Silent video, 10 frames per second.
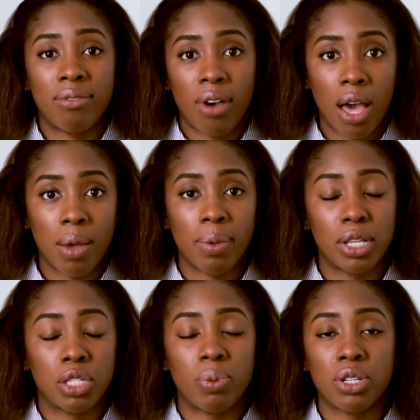vibe,
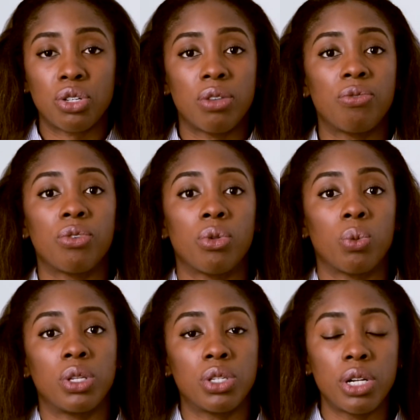especially for the
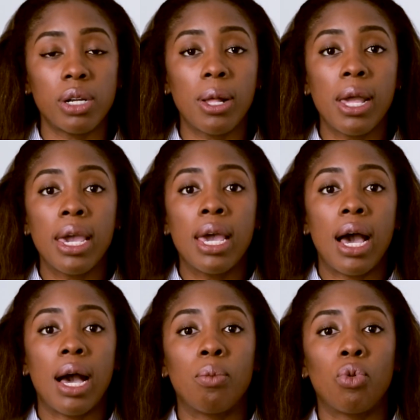winter.
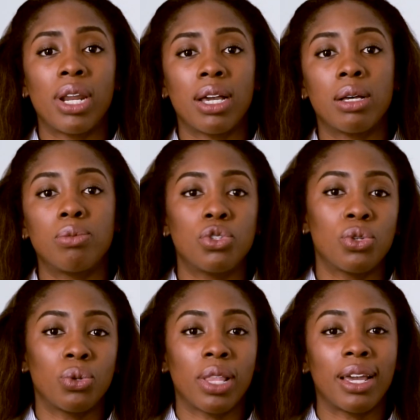When it comes
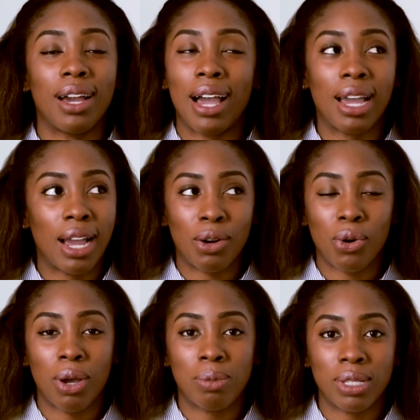to, like, I don't
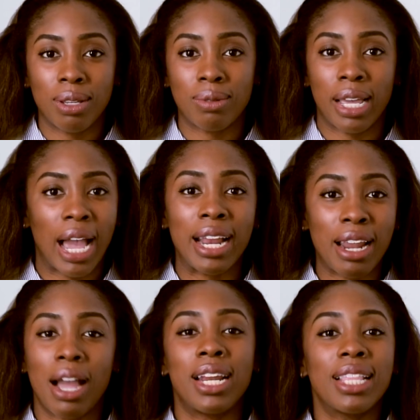know how many times, like, I
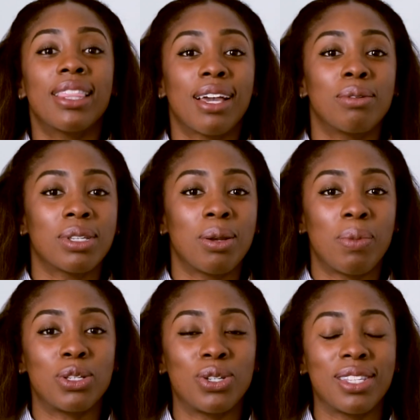didn't think I was going to
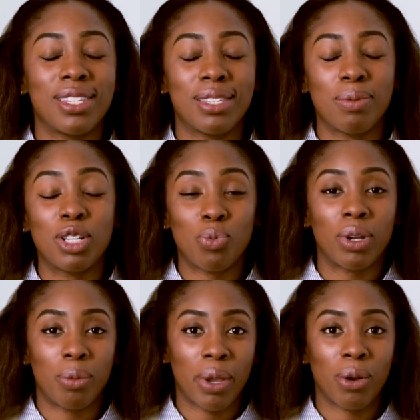mention it this much,
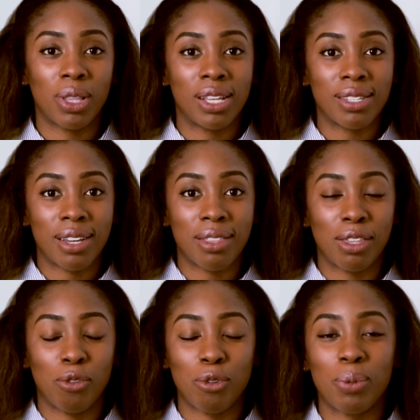but apparently it's like a
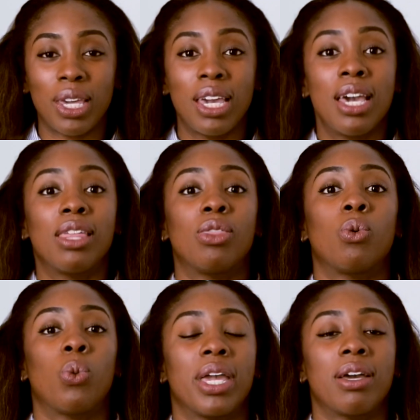thing for me. The
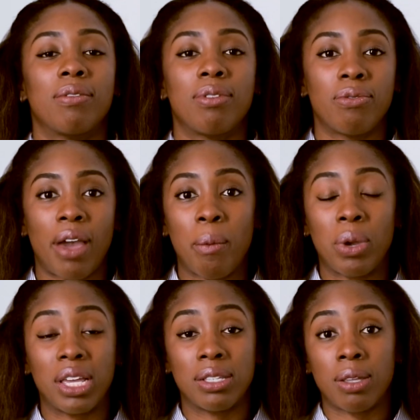weight of the
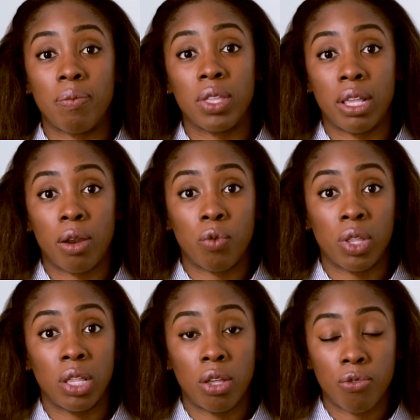fabric is something that I
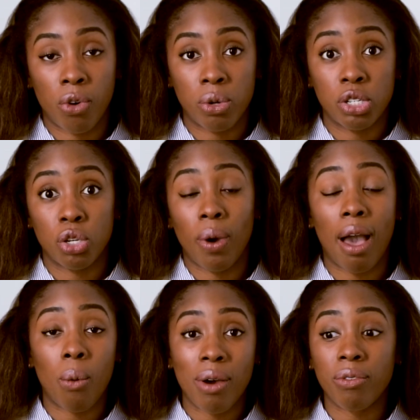really look forward to.
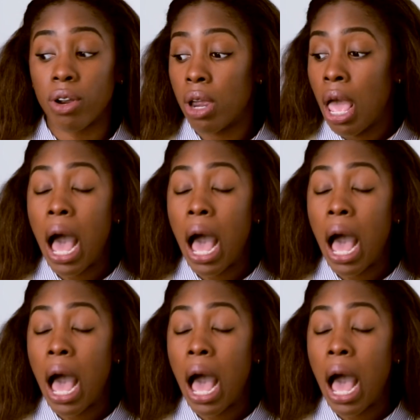However,